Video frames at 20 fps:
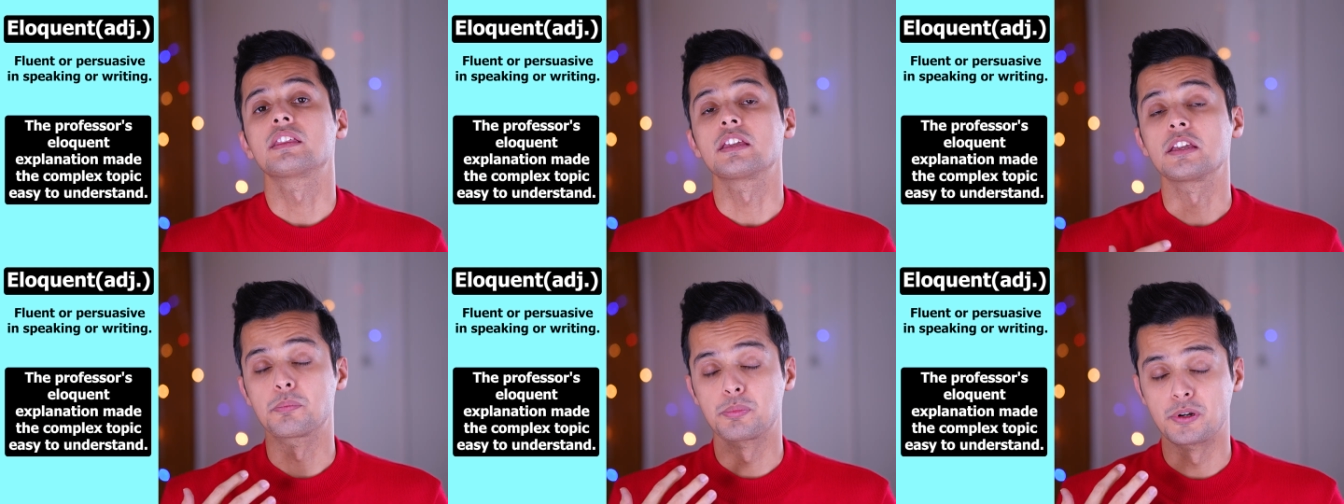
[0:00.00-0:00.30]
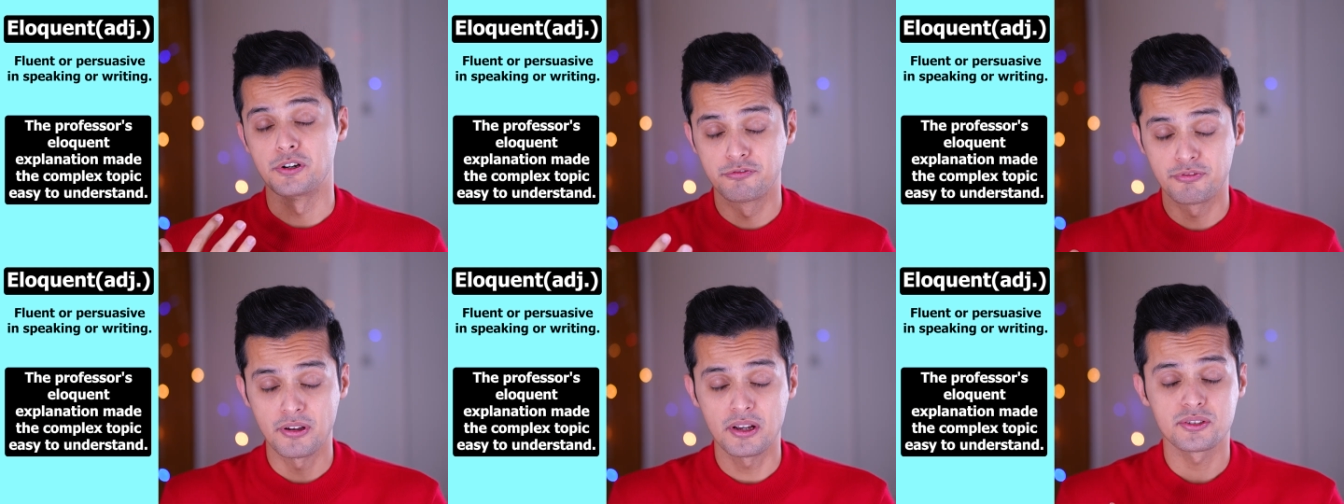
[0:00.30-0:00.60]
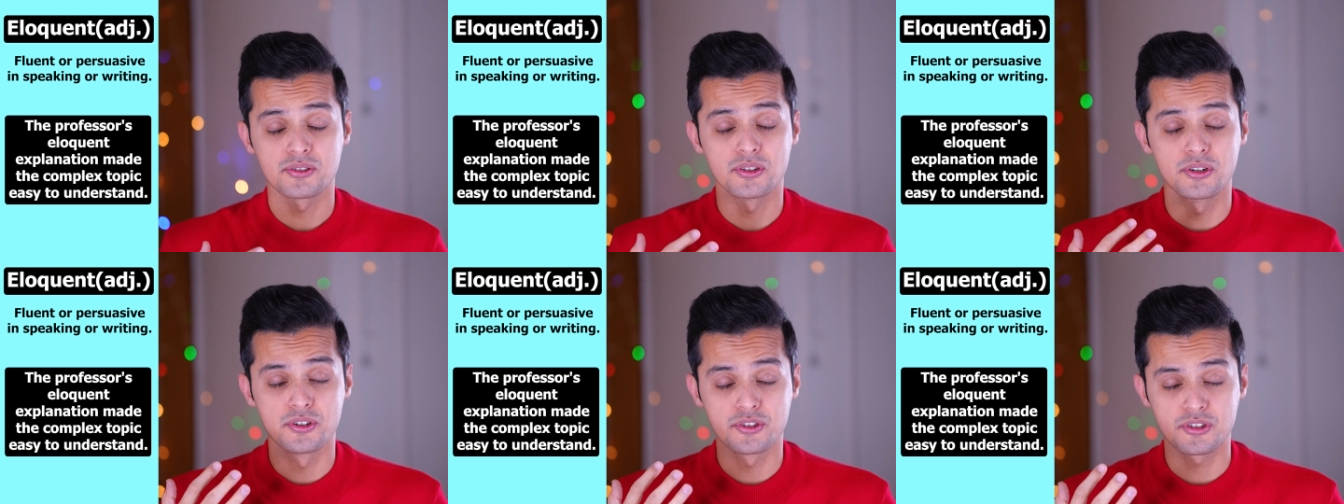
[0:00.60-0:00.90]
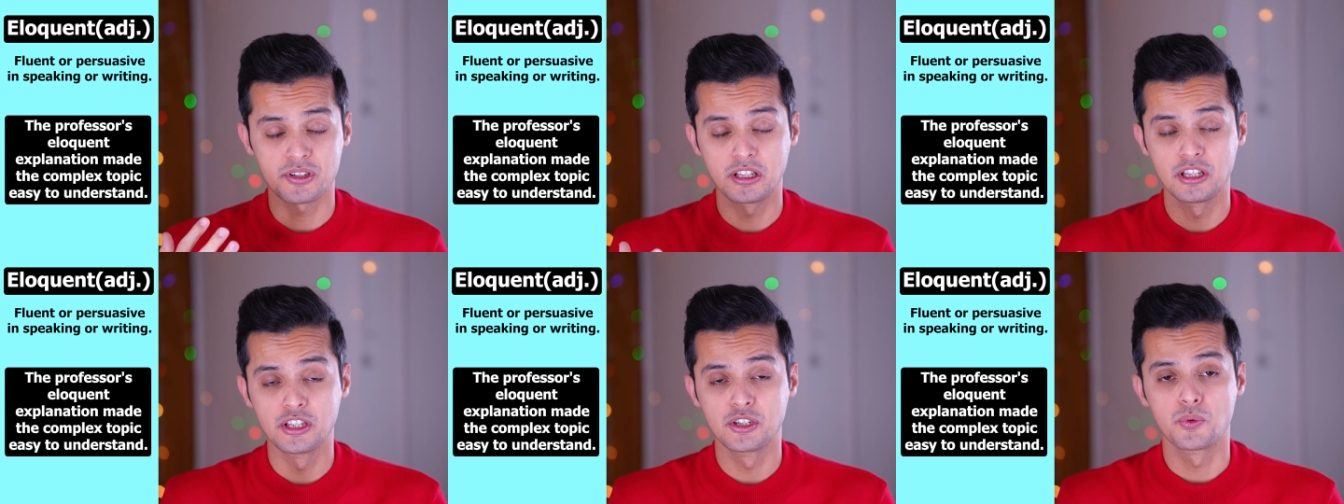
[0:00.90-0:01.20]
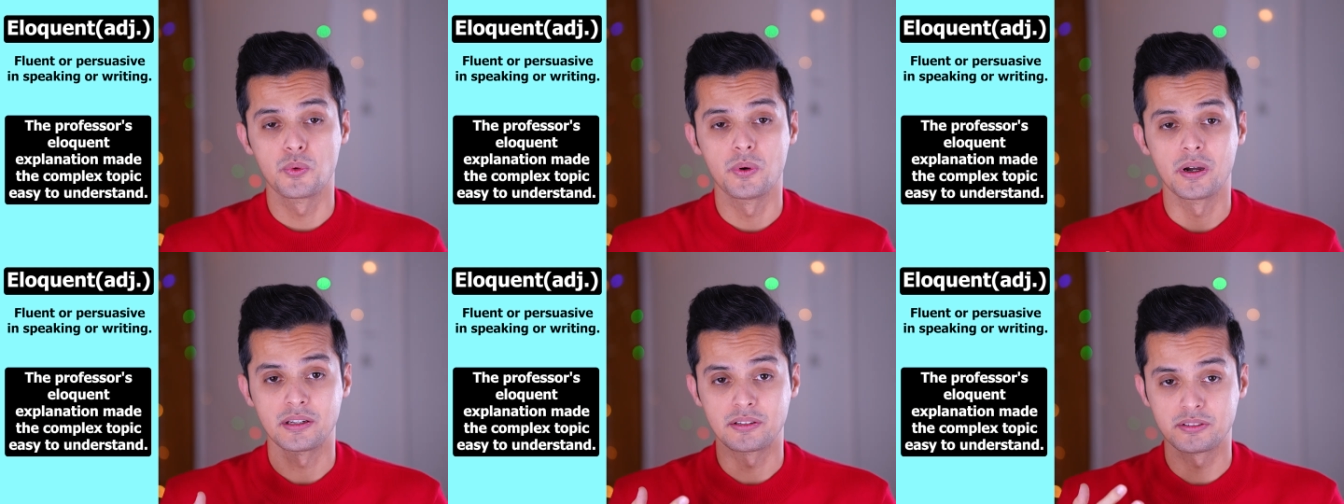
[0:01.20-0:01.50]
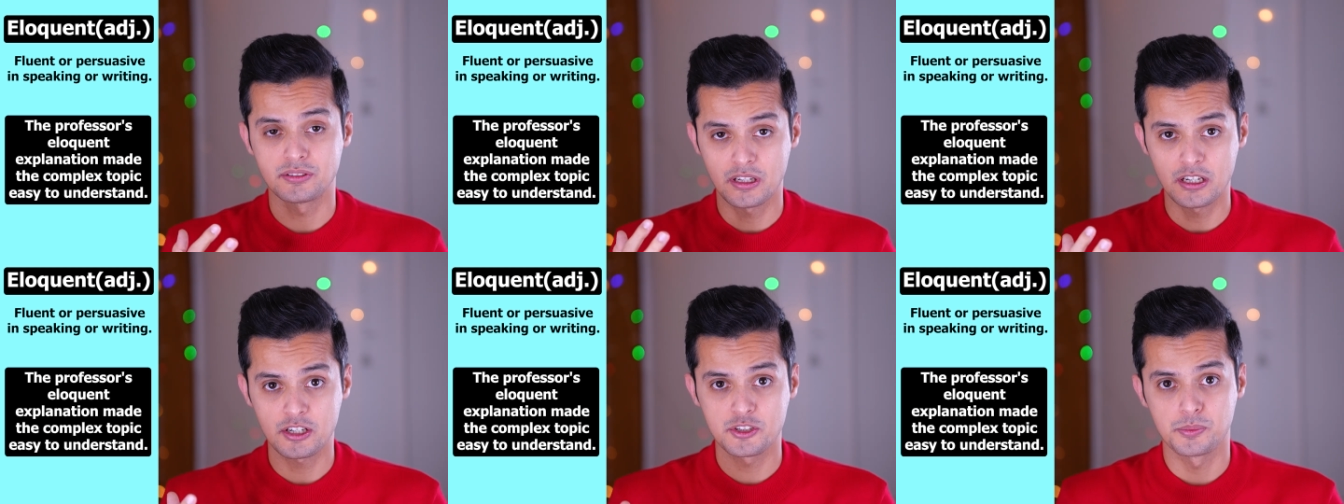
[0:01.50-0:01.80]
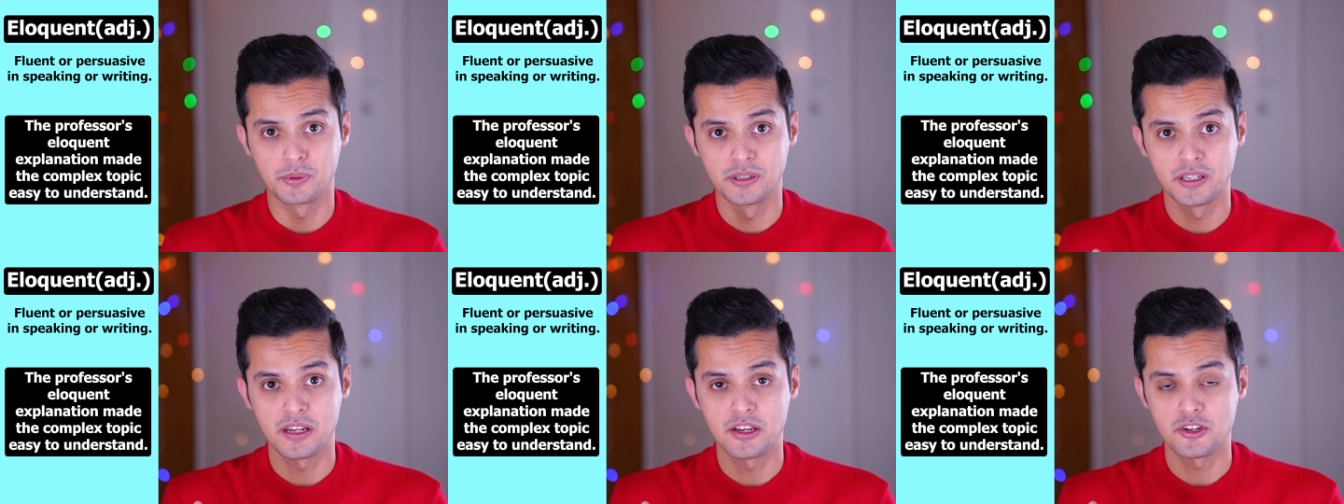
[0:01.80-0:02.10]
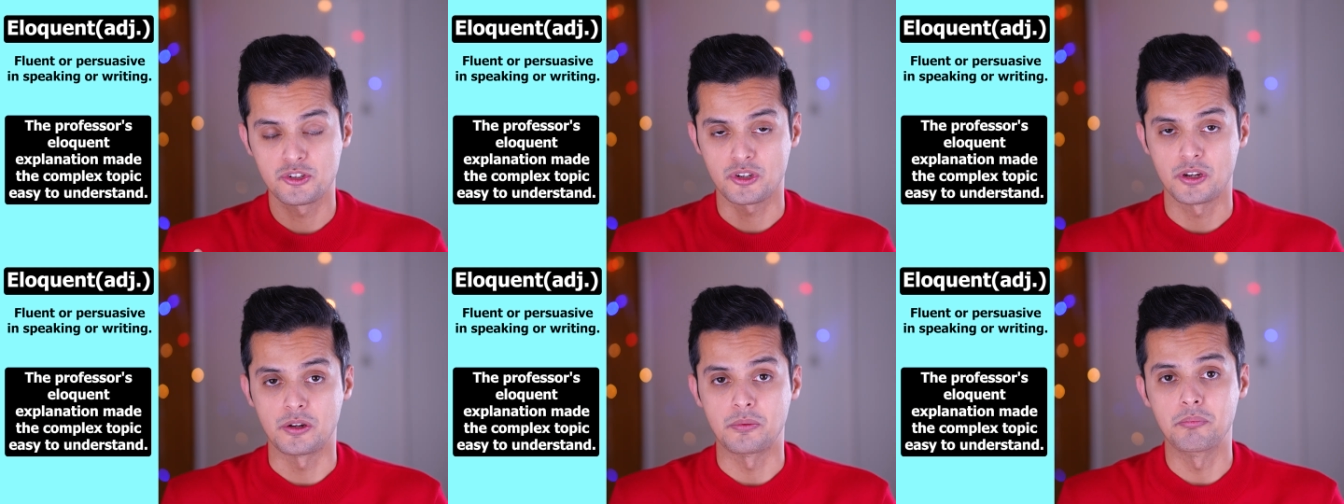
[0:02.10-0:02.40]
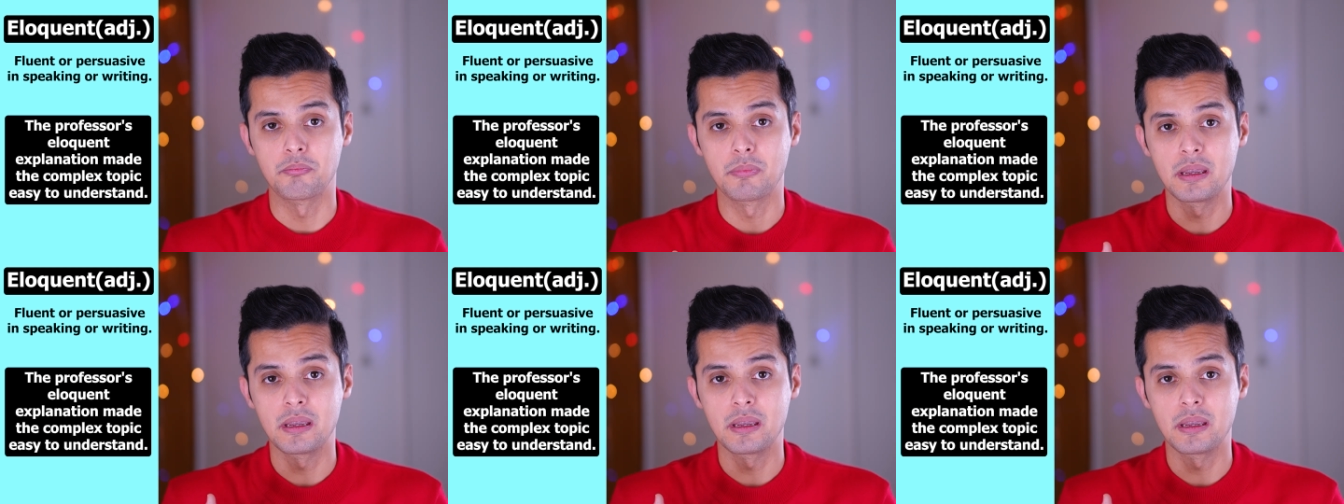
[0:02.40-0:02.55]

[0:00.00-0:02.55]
The professor's eloquent explanation